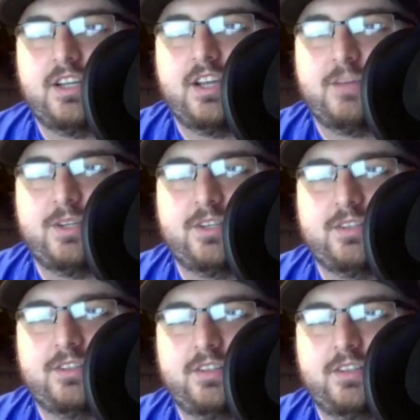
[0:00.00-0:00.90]

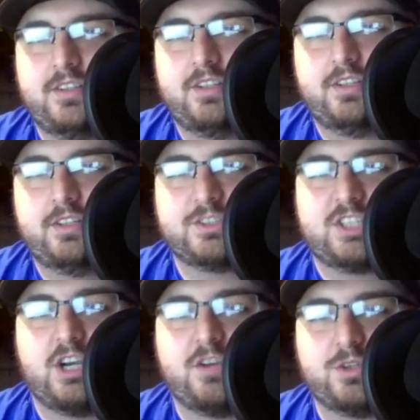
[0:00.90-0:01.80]
been,
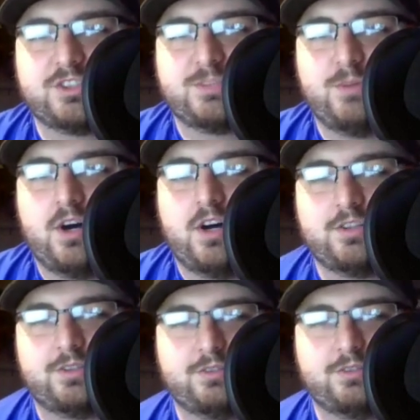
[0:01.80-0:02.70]
started real
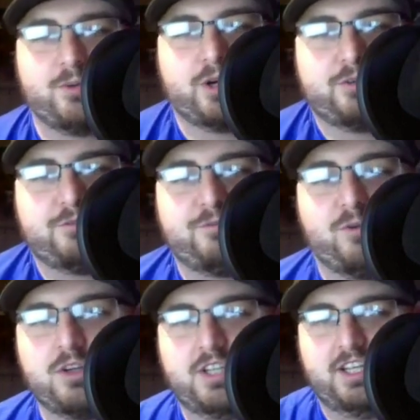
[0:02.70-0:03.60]
small in the four
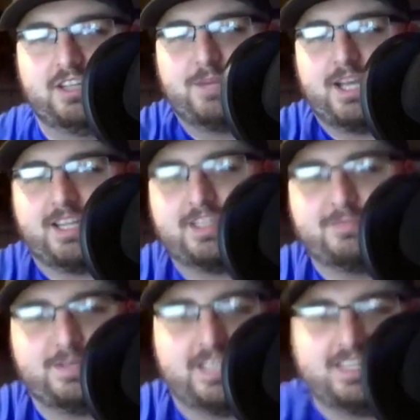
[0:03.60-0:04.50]
league back in
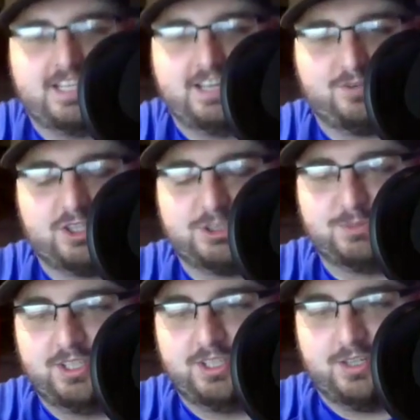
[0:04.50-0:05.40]
the day,
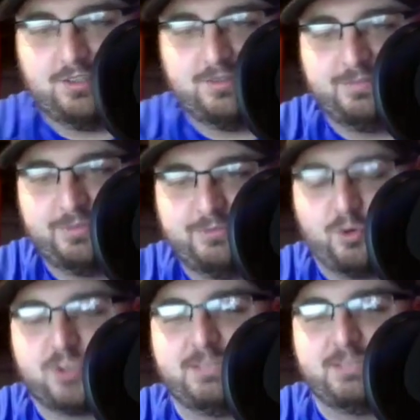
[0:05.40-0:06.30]
freshman year,
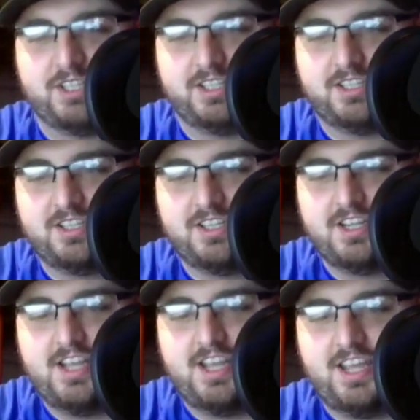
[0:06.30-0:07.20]
14 league.
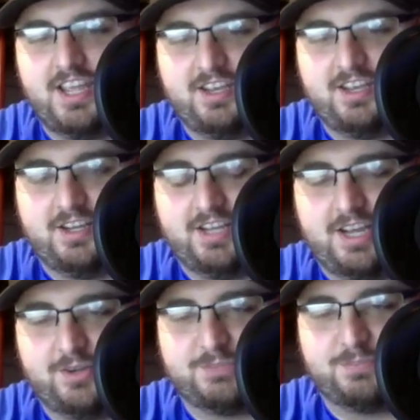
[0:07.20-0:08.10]
And
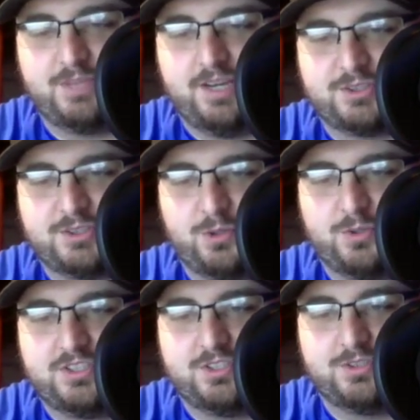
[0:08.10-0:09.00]
now it's grown
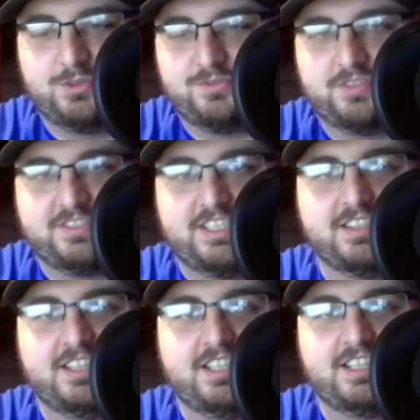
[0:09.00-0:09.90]
into 15
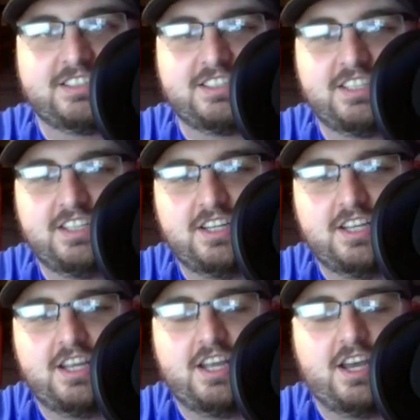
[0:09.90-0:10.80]
leagues
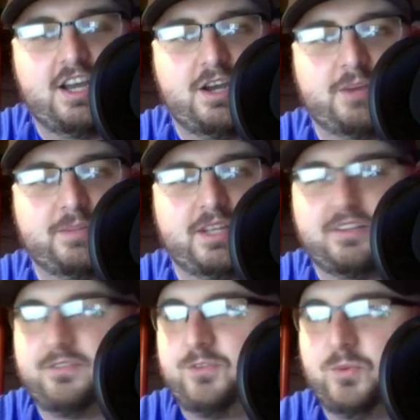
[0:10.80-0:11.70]
and
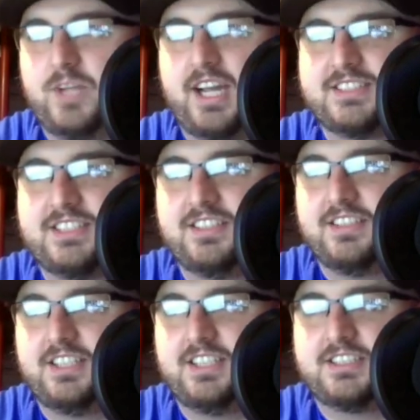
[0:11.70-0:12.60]
a few dynasty
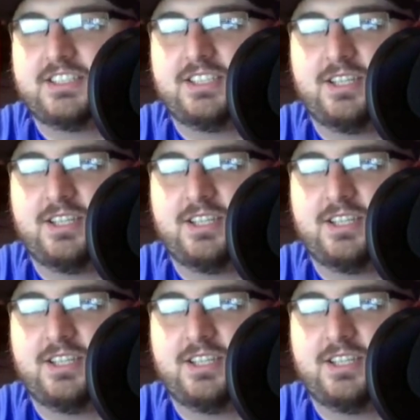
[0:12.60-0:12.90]
leagues.